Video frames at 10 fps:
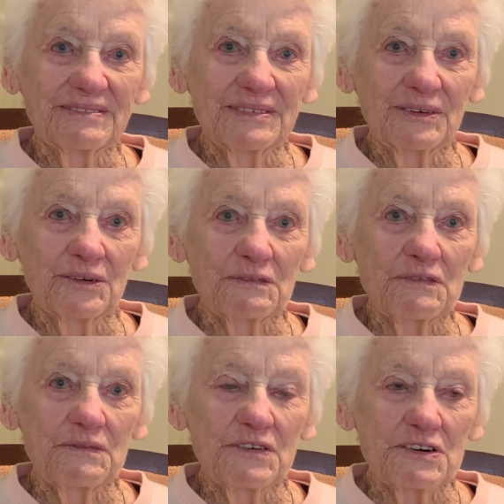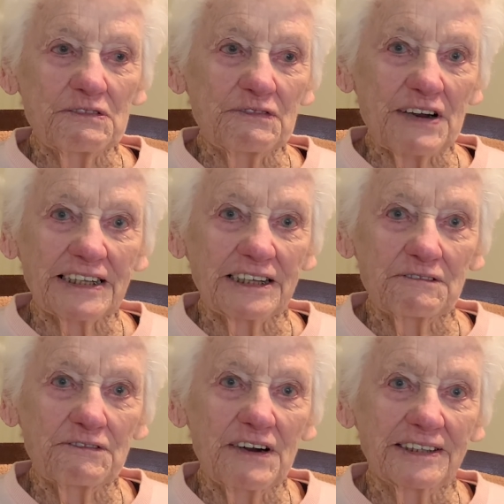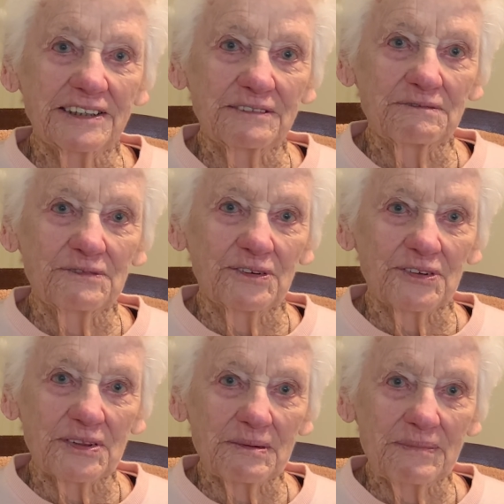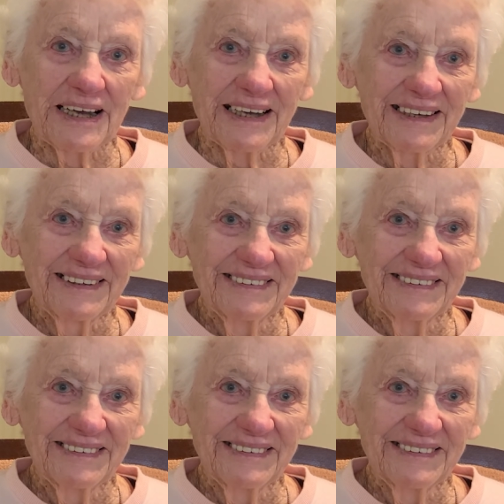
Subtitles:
all very flat in the front and full at the back.